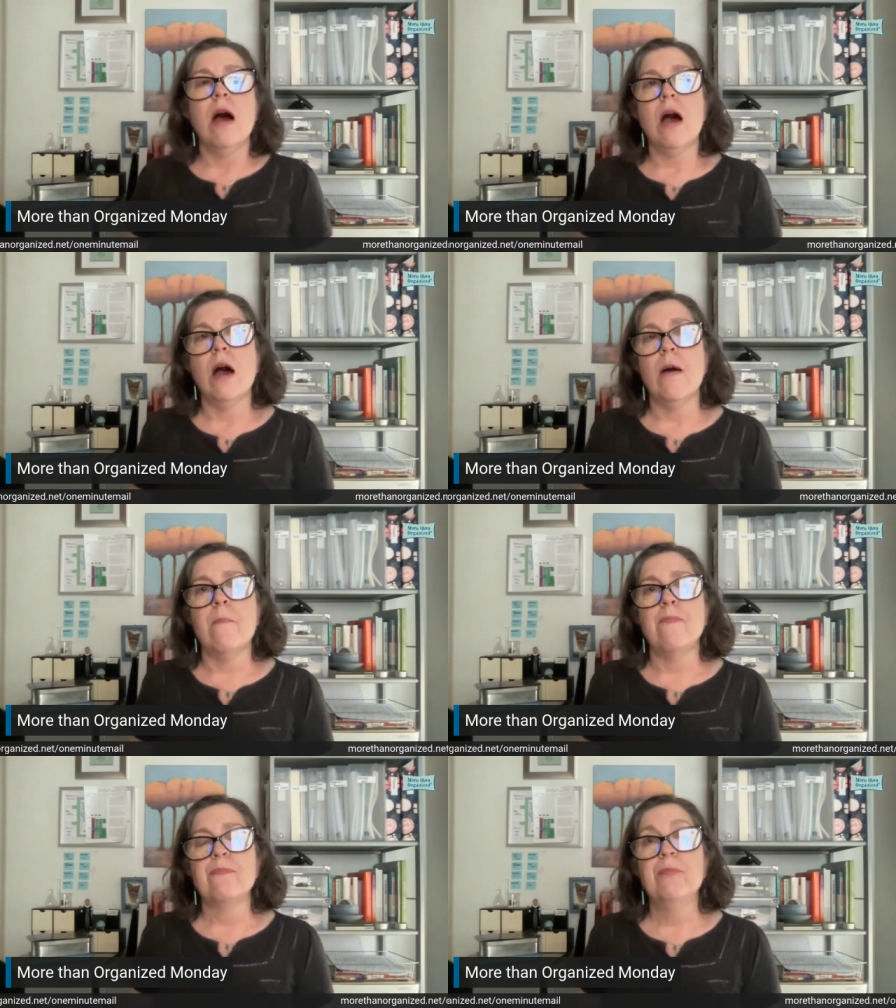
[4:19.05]

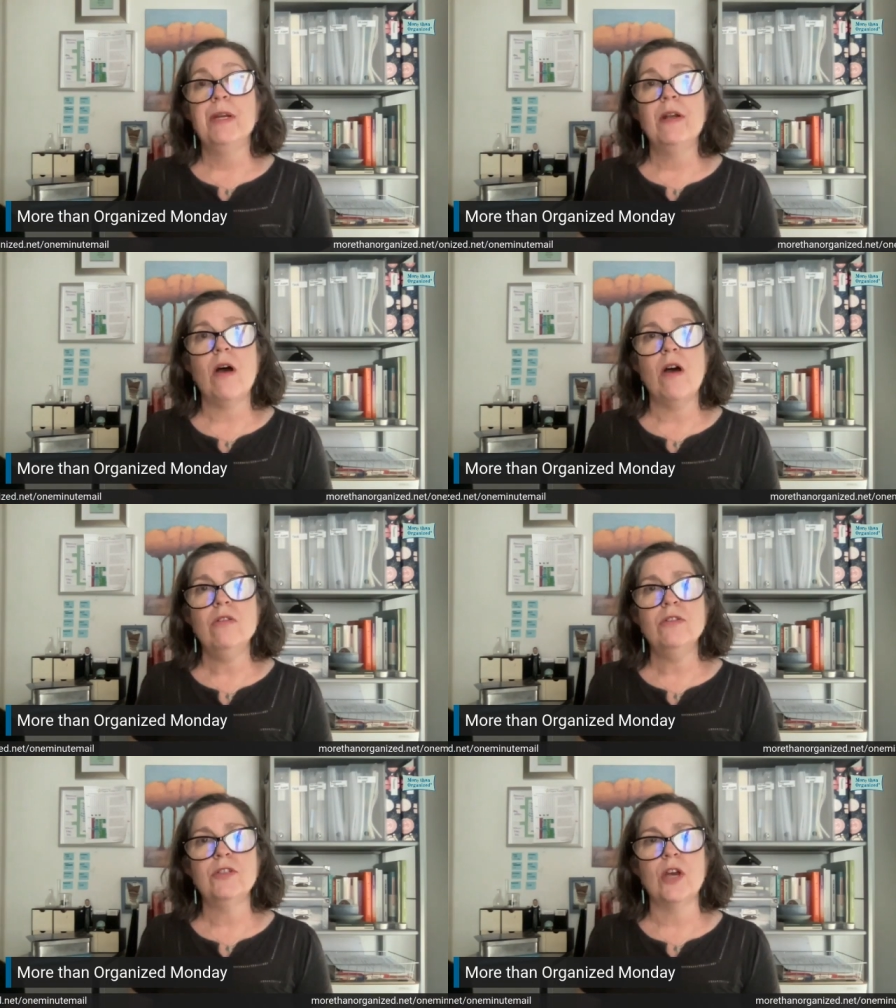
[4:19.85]
Um, but it
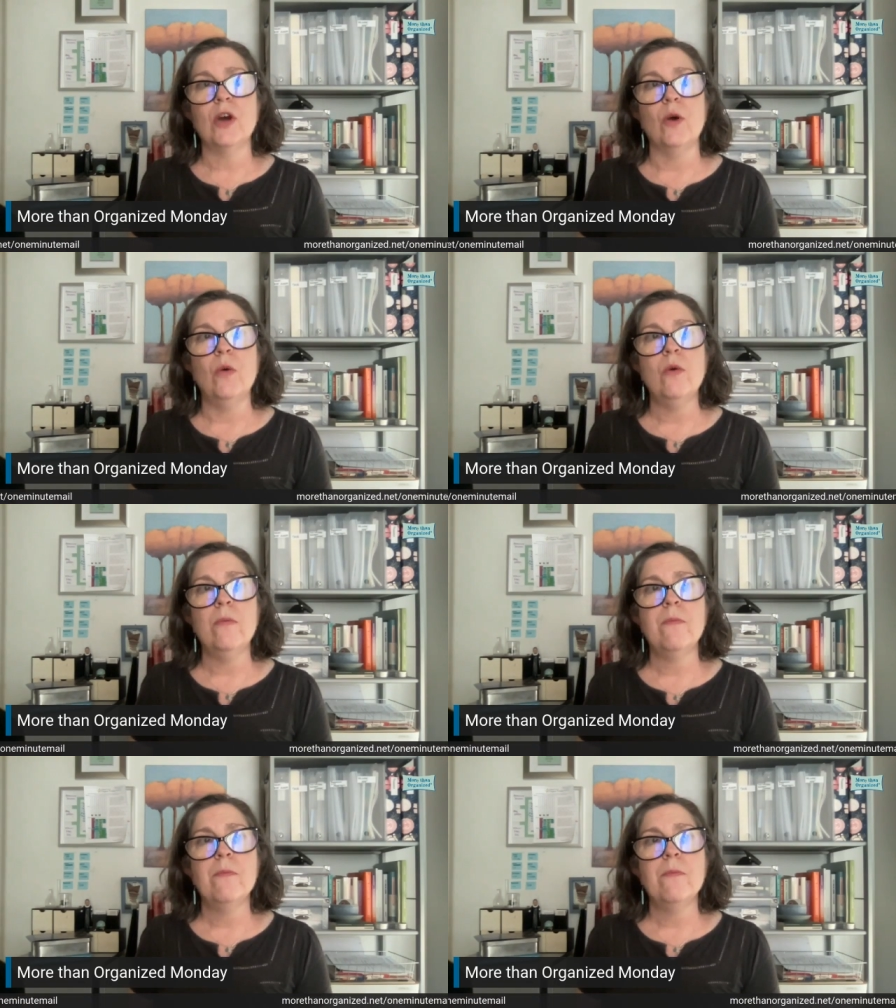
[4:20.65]
also